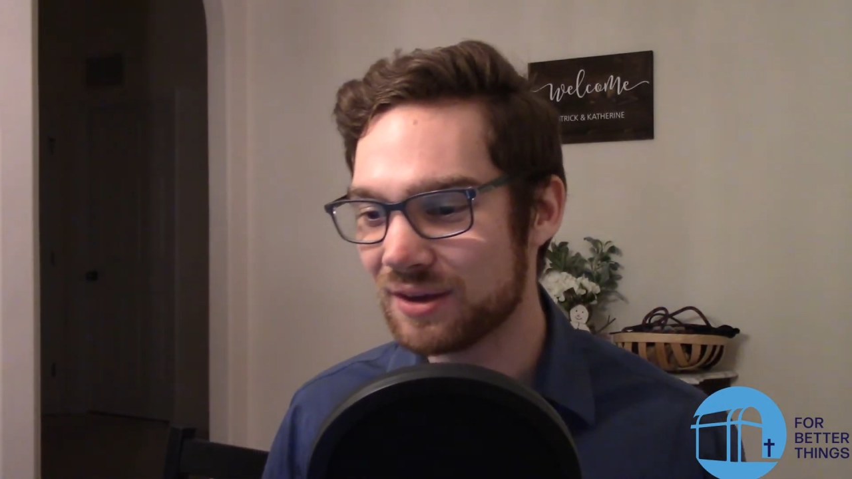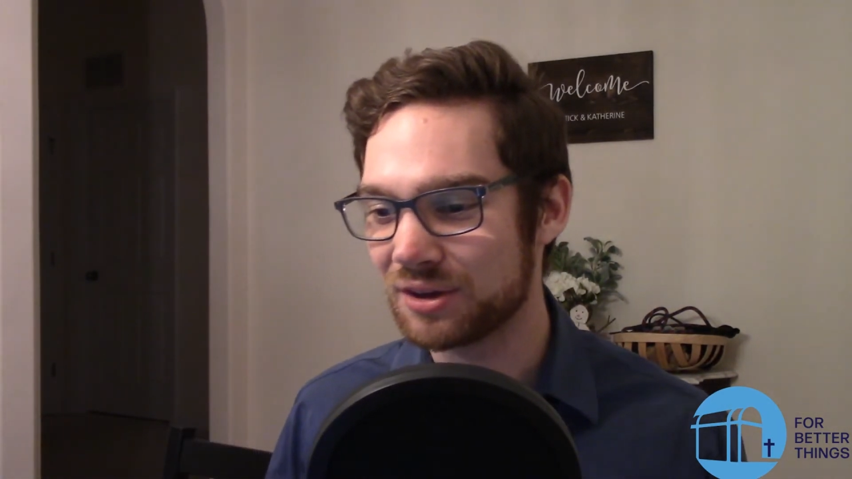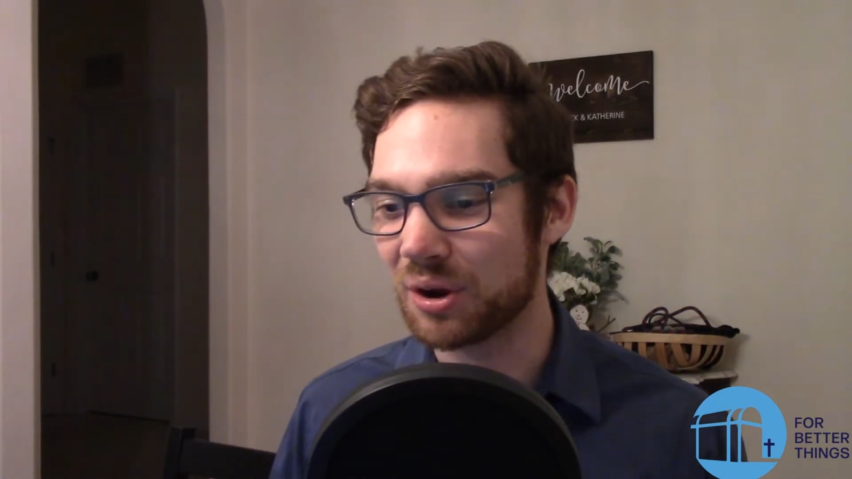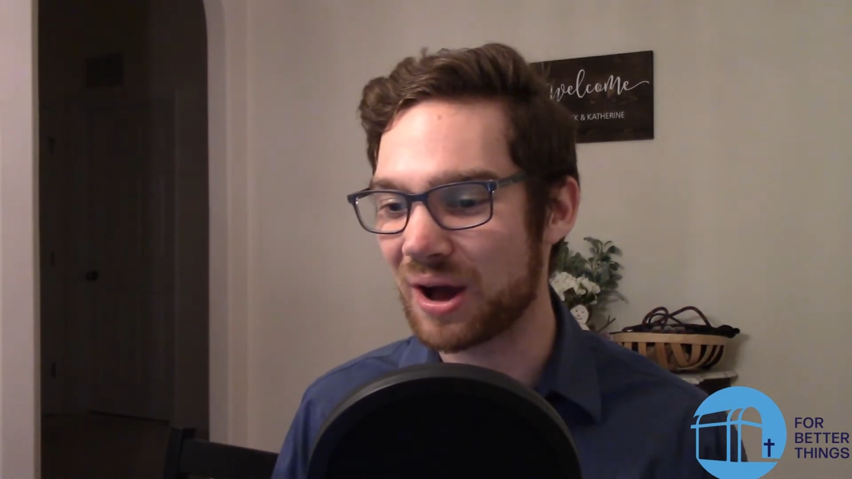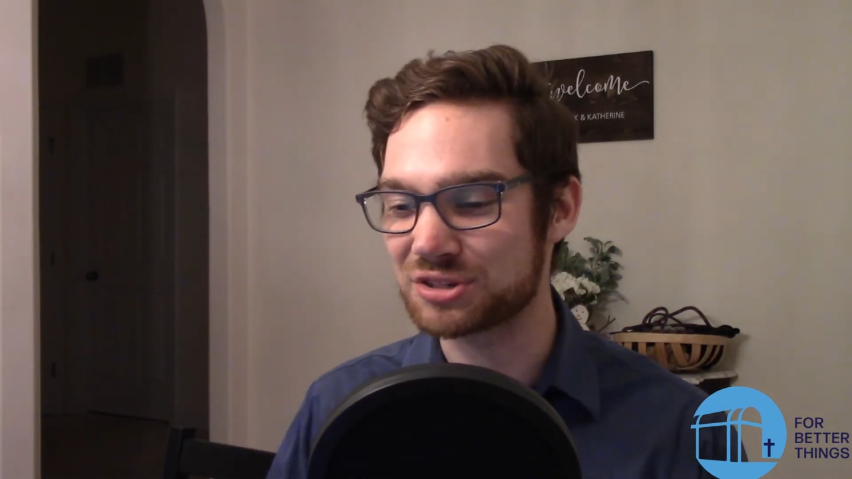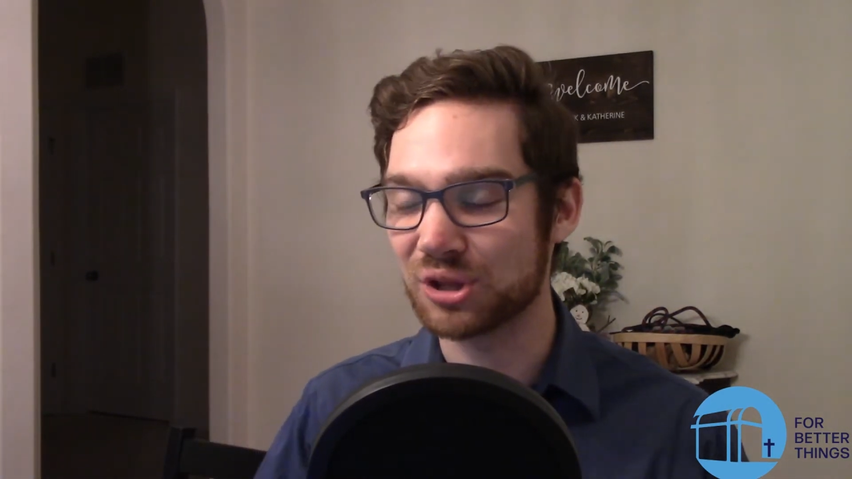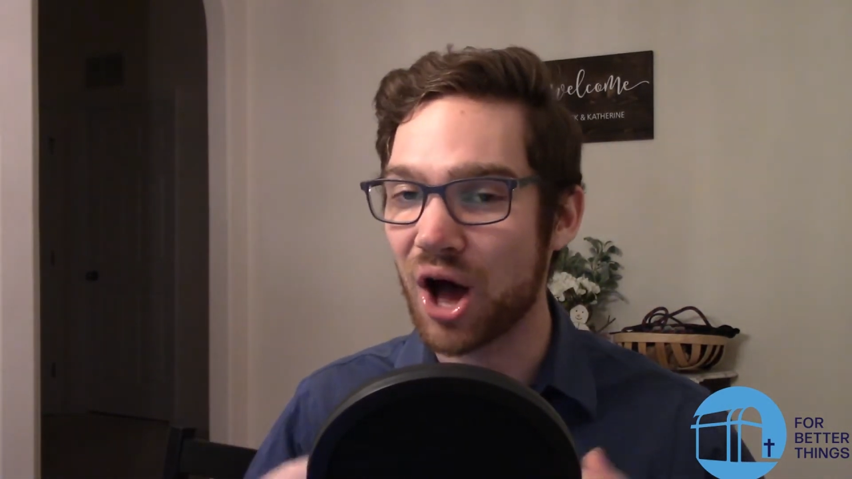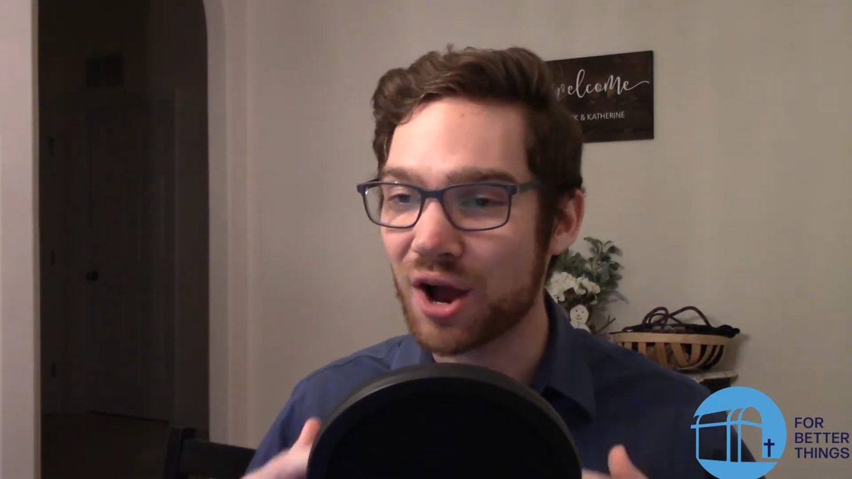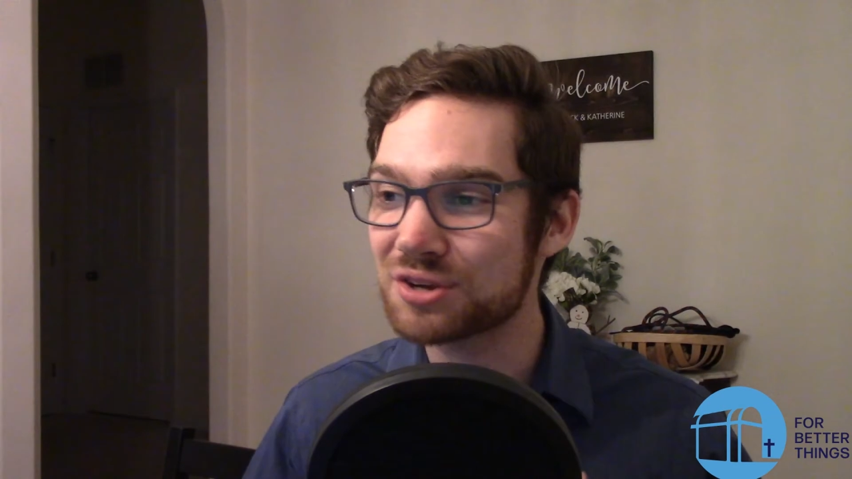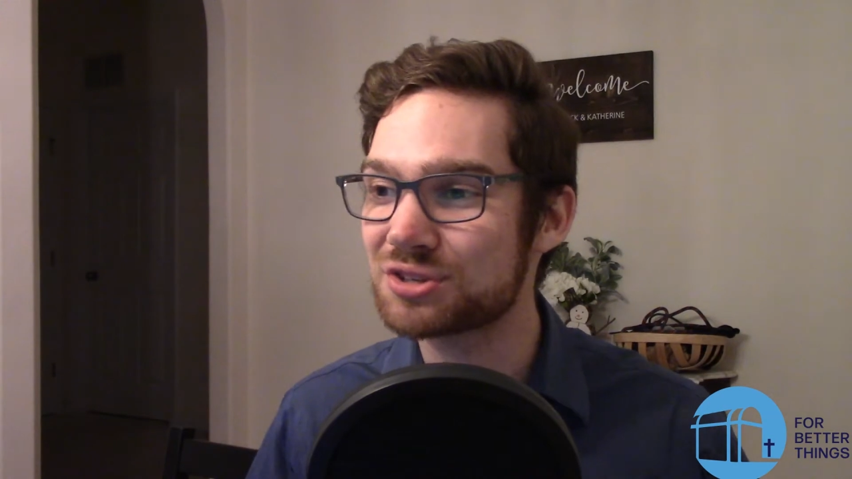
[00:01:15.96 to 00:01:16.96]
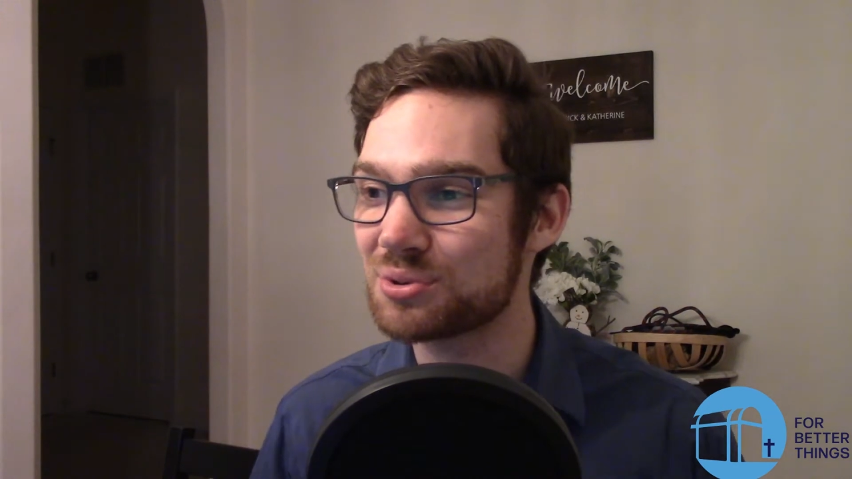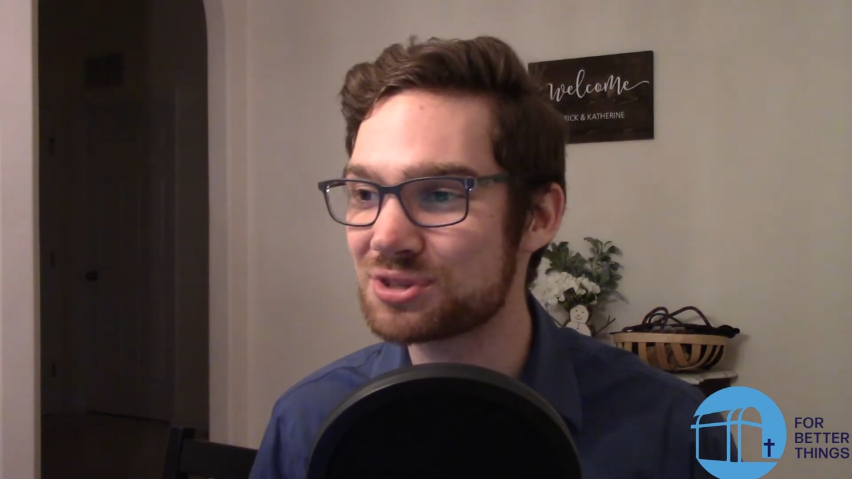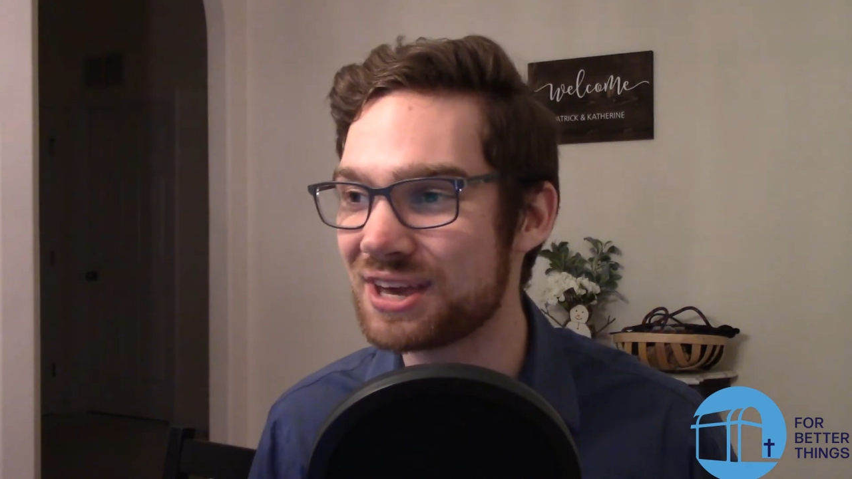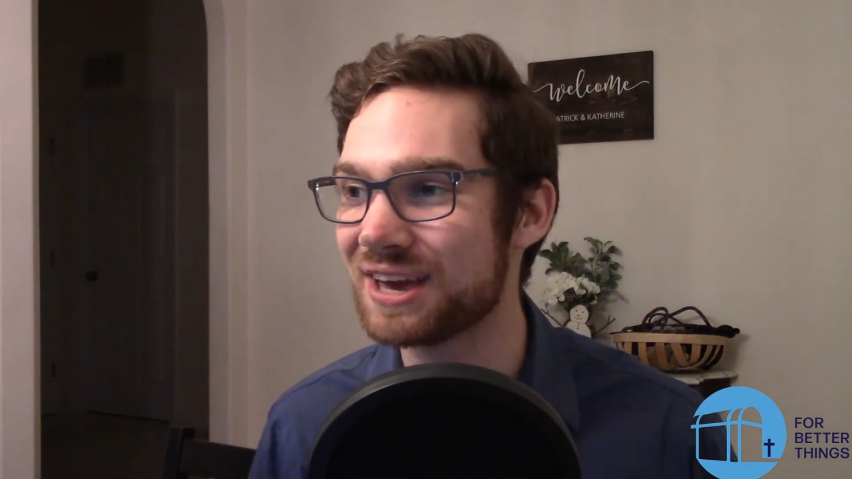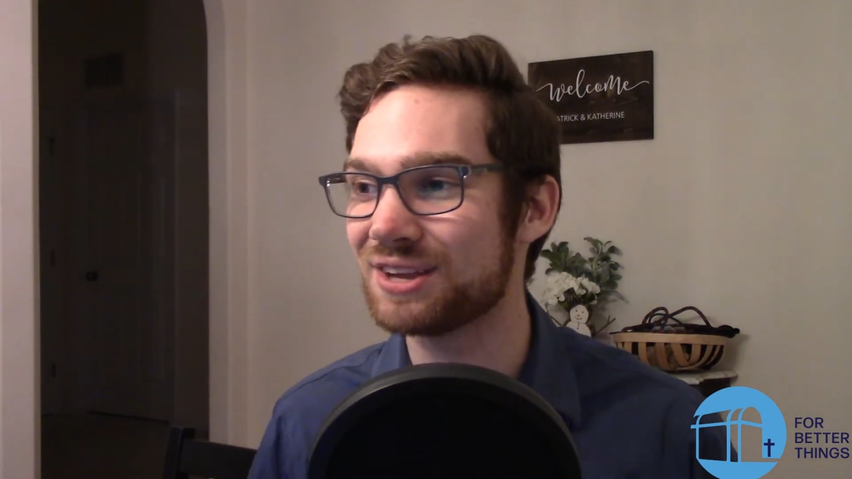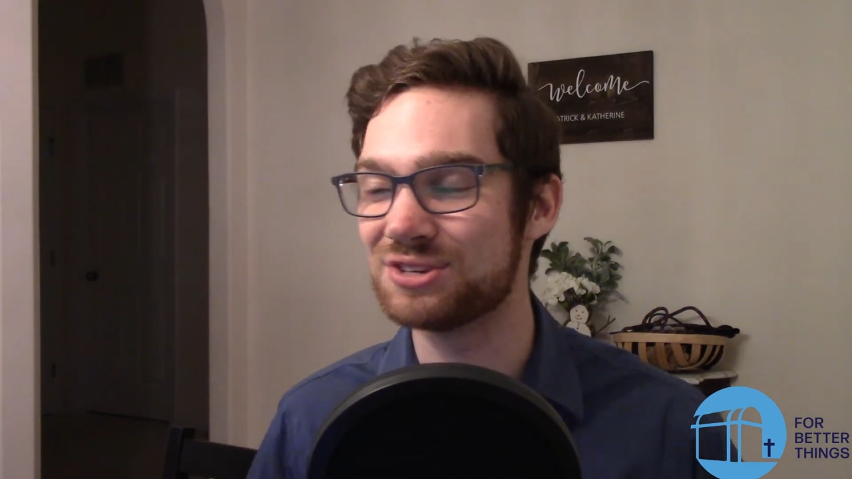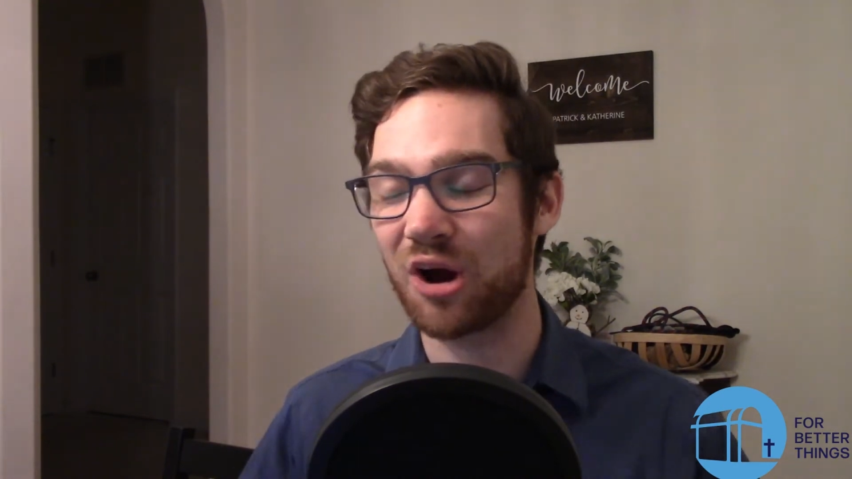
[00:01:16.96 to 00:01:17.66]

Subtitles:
As long as those kids